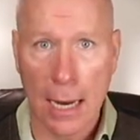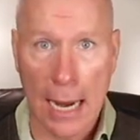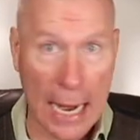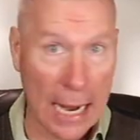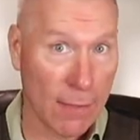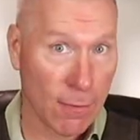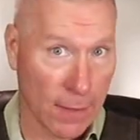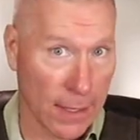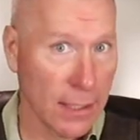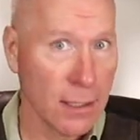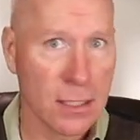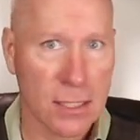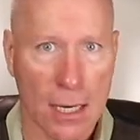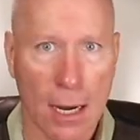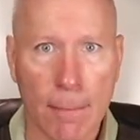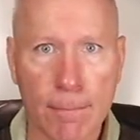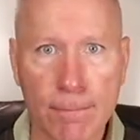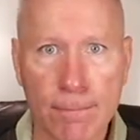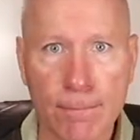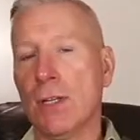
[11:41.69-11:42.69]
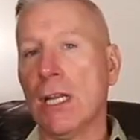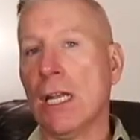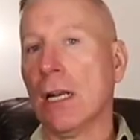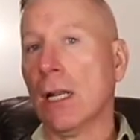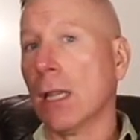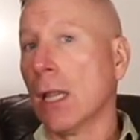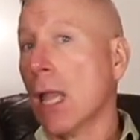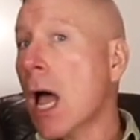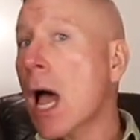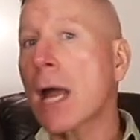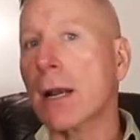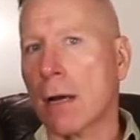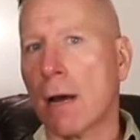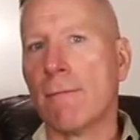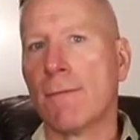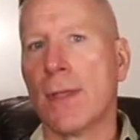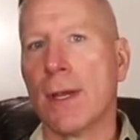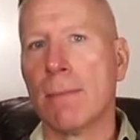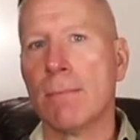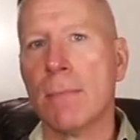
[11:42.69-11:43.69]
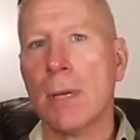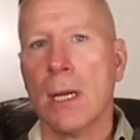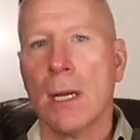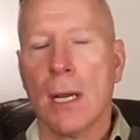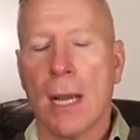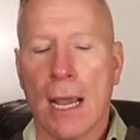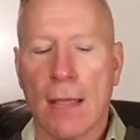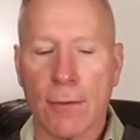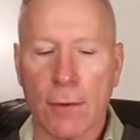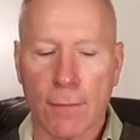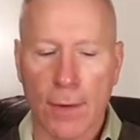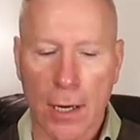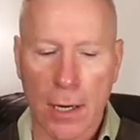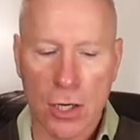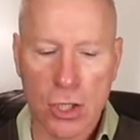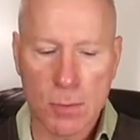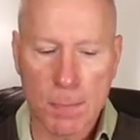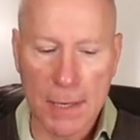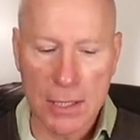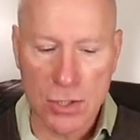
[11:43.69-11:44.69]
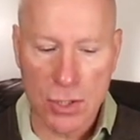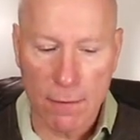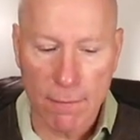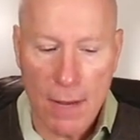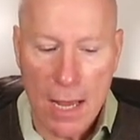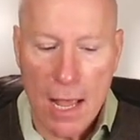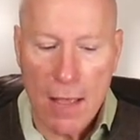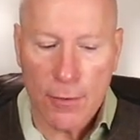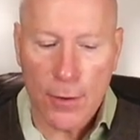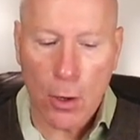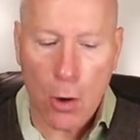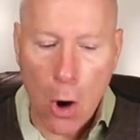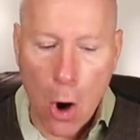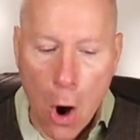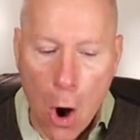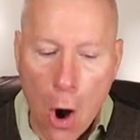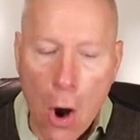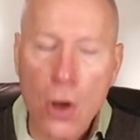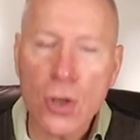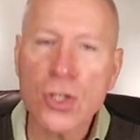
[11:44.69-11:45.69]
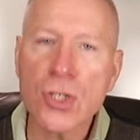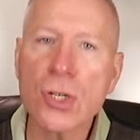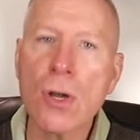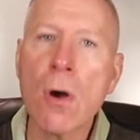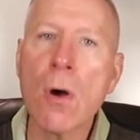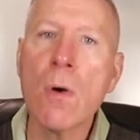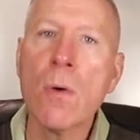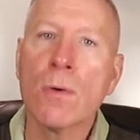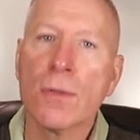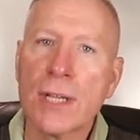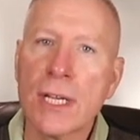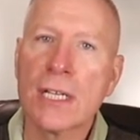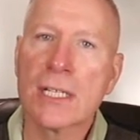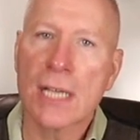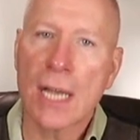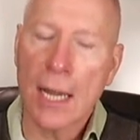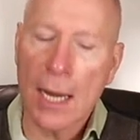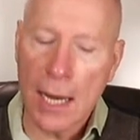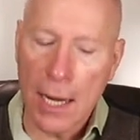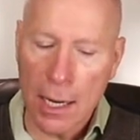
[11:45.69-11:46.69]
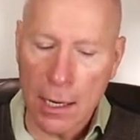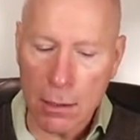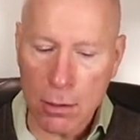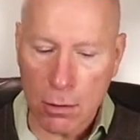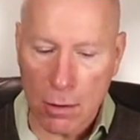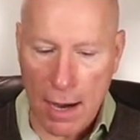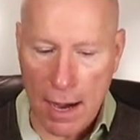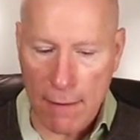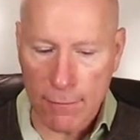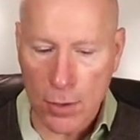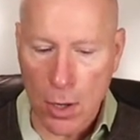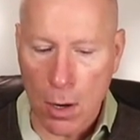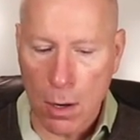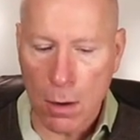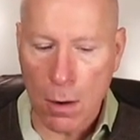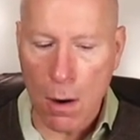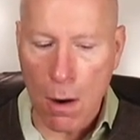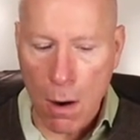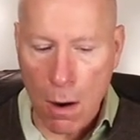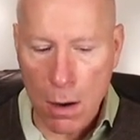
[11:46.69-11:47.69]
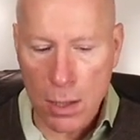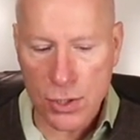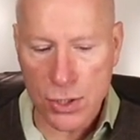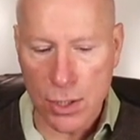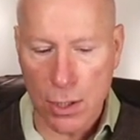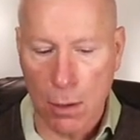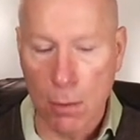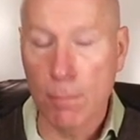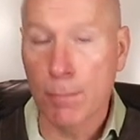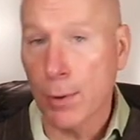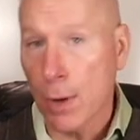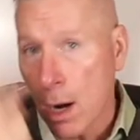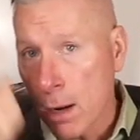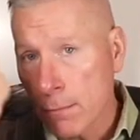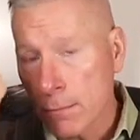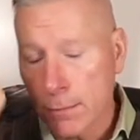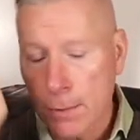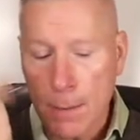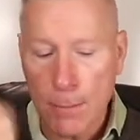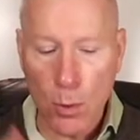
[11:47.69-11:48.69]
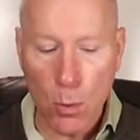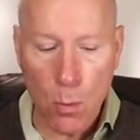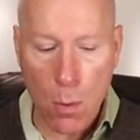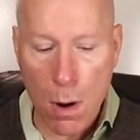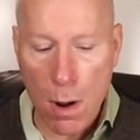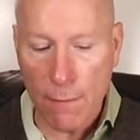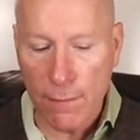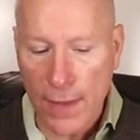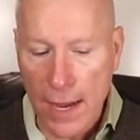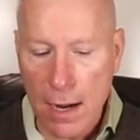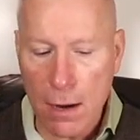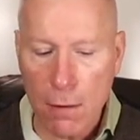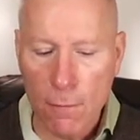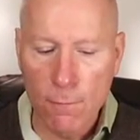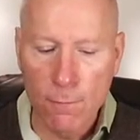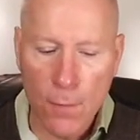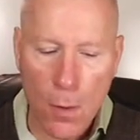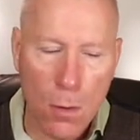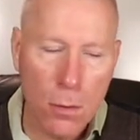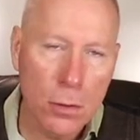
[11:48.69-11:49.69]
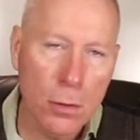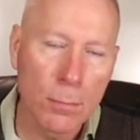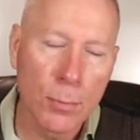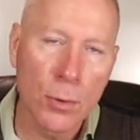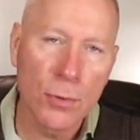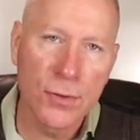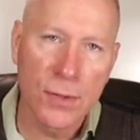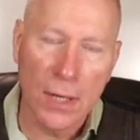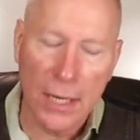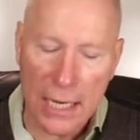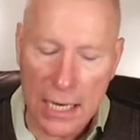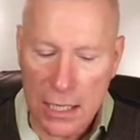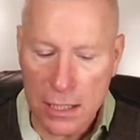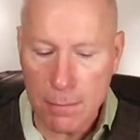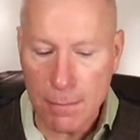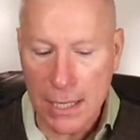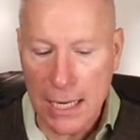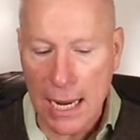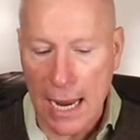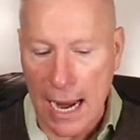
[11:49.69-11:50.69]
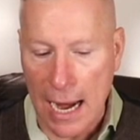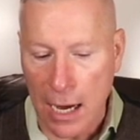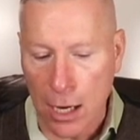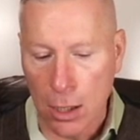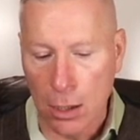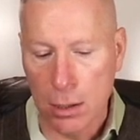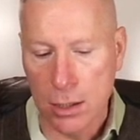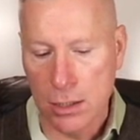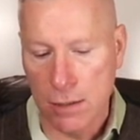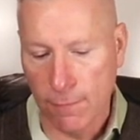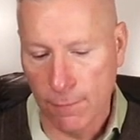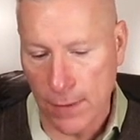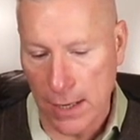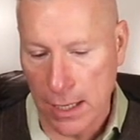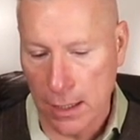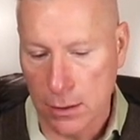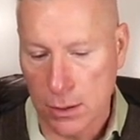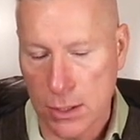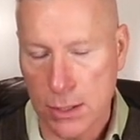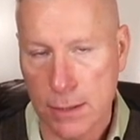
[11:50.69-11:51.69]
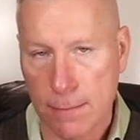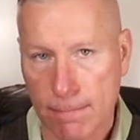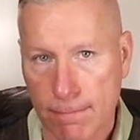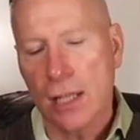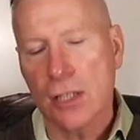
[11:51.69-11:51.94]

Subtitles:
And then some. You need a lot of them and they're very expensive. They're also, these aircraft are also, problem number one, they are vulnerable to enemy air defense.